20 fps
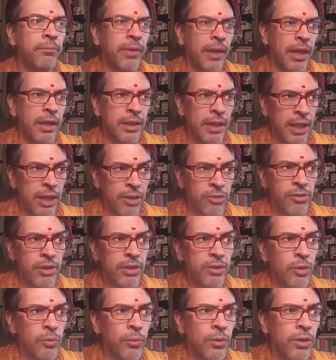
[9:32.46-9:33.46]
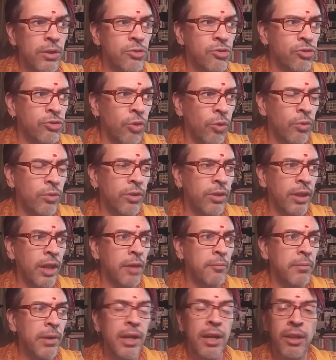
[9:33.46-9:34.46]
And hearing the words told to
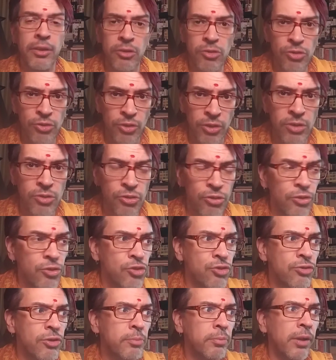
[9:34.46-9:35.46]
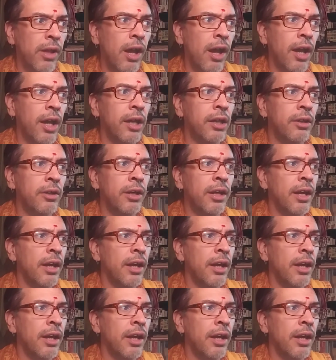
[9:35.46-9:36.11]
them, the citizens replied,